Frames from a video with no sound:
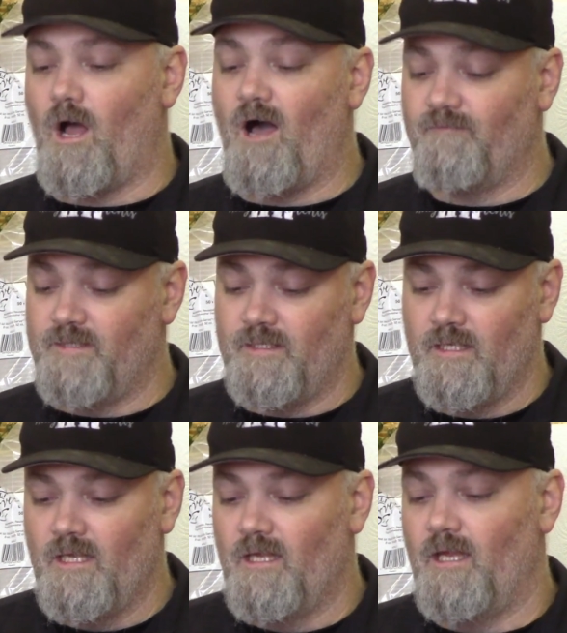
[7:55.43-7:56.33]
often,
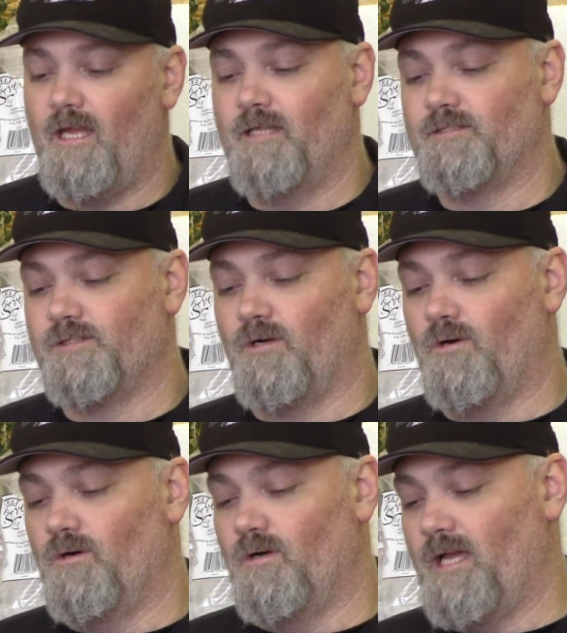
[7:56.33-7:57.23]
and
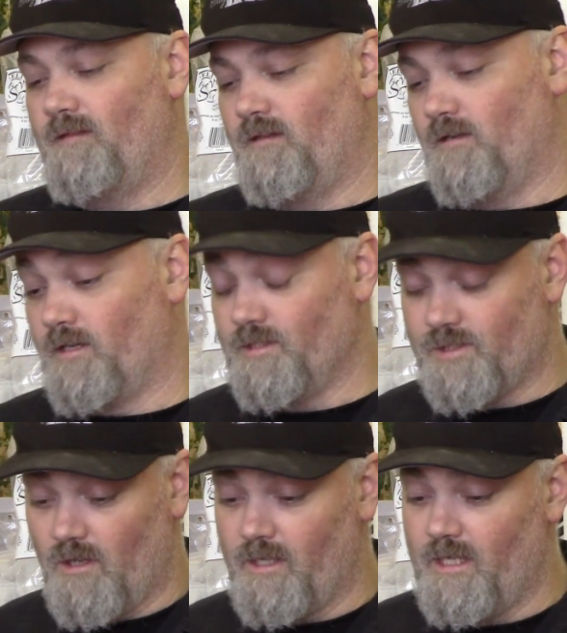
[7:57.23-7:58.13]
then they're going to
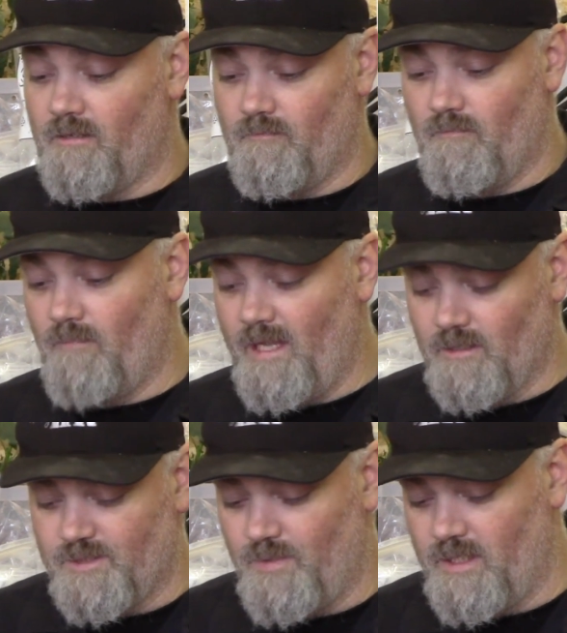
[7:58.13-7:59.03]
start getting the
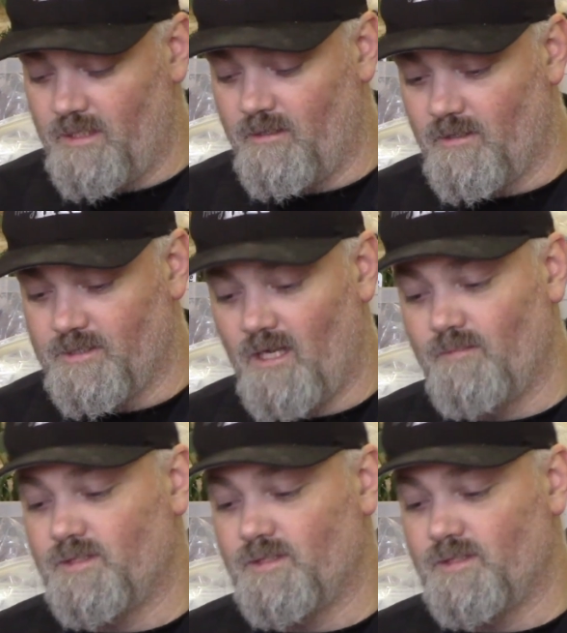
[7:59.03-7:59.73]
males put into their tubs.